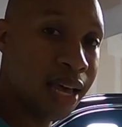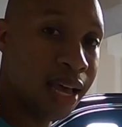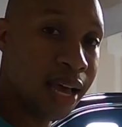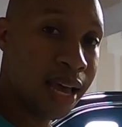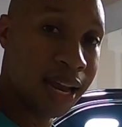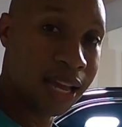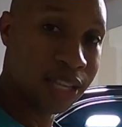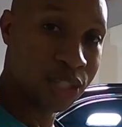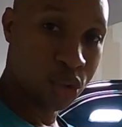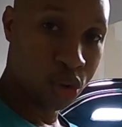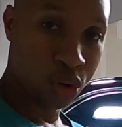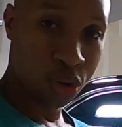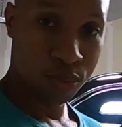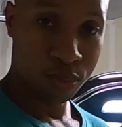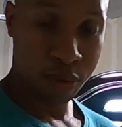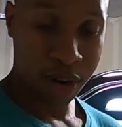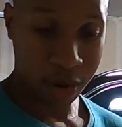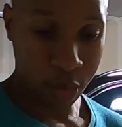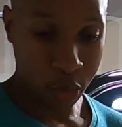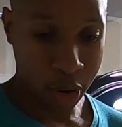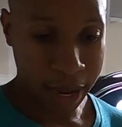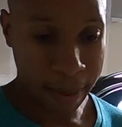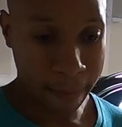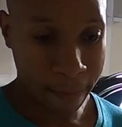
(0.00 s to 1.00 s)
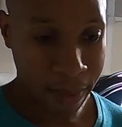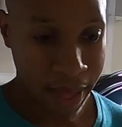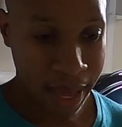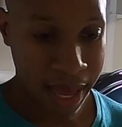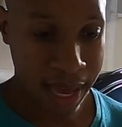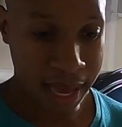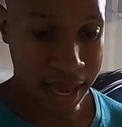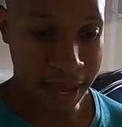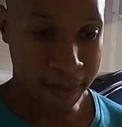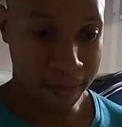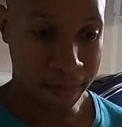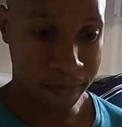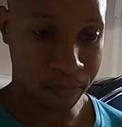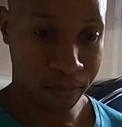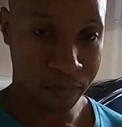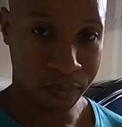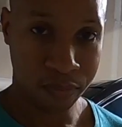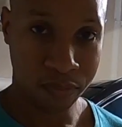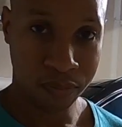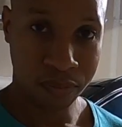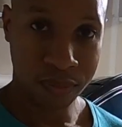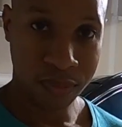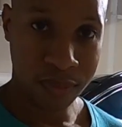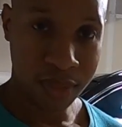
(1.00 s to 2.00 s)
and I told him right away, hey,
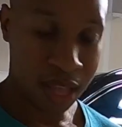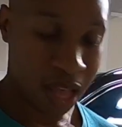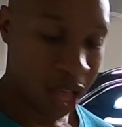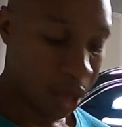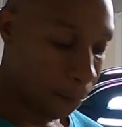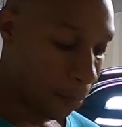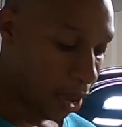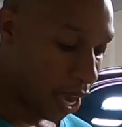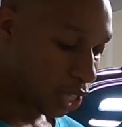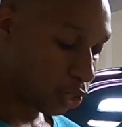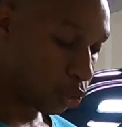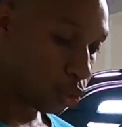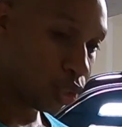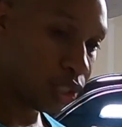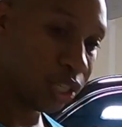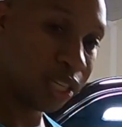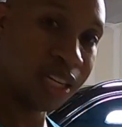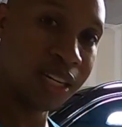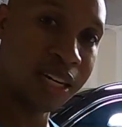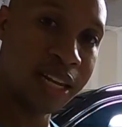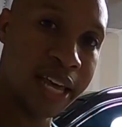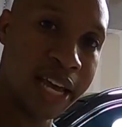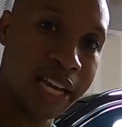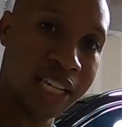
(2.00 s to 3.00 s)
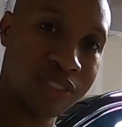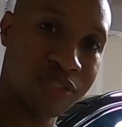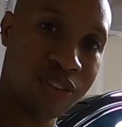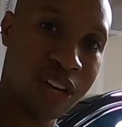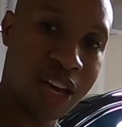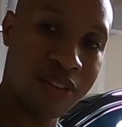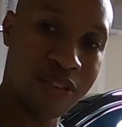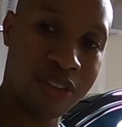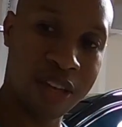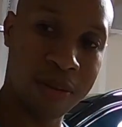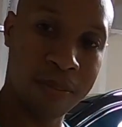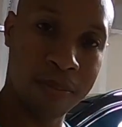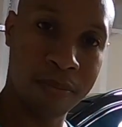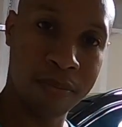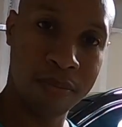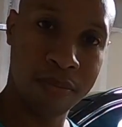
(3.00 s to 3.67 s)
I'm interested in the X5 M.